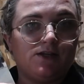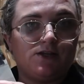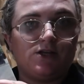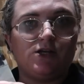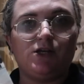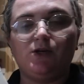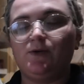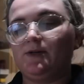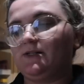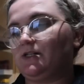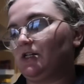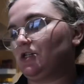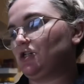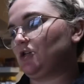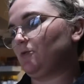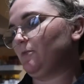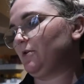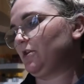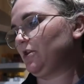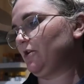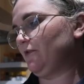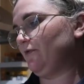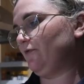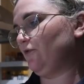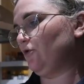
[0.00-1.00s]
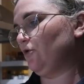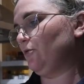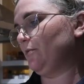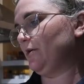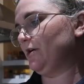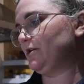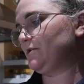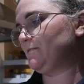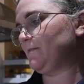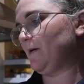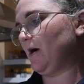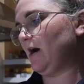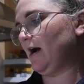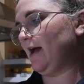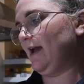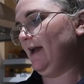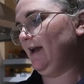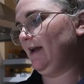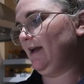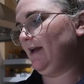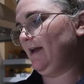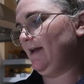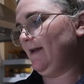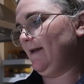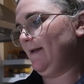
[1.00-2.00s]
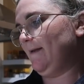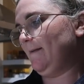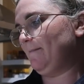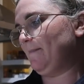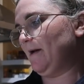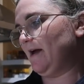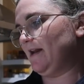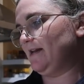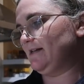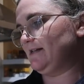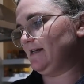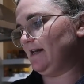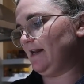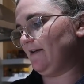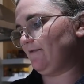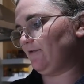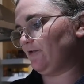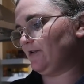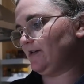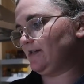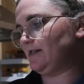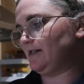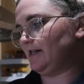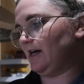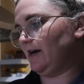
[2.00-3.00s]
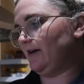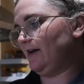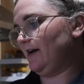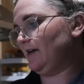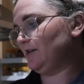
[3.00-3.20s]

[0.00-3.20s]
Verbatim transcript: the new edition with the foreword by Bernardine Evaristo.